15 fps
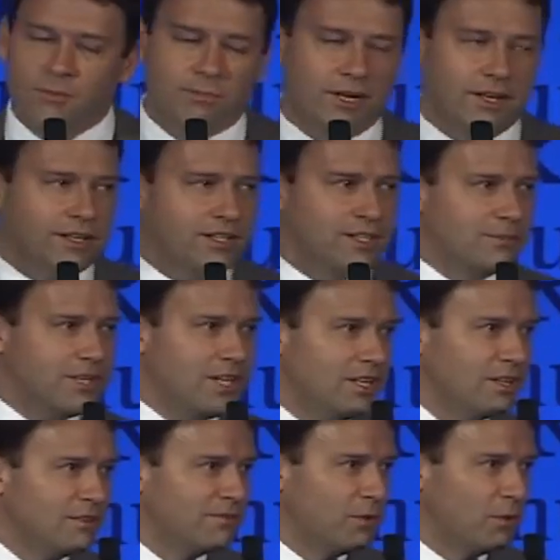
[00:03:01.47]
But in the
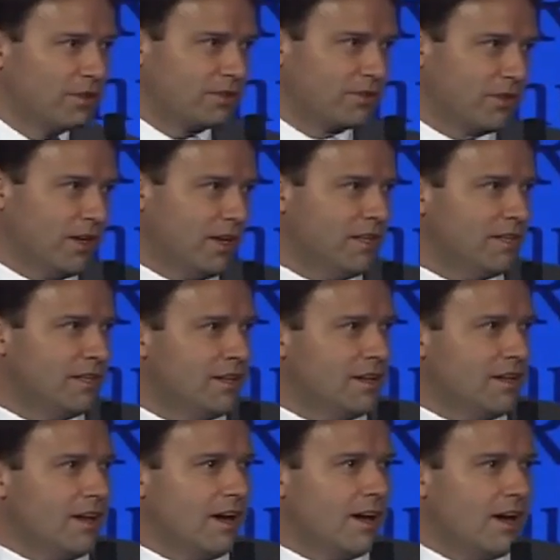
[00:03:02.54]
beginning of fourth grade,
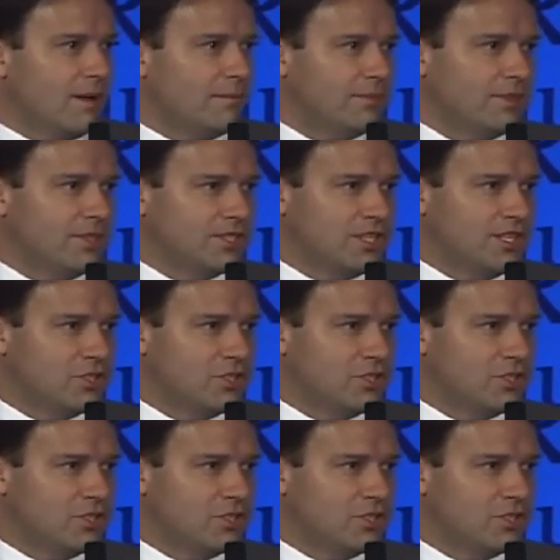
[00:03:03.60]
this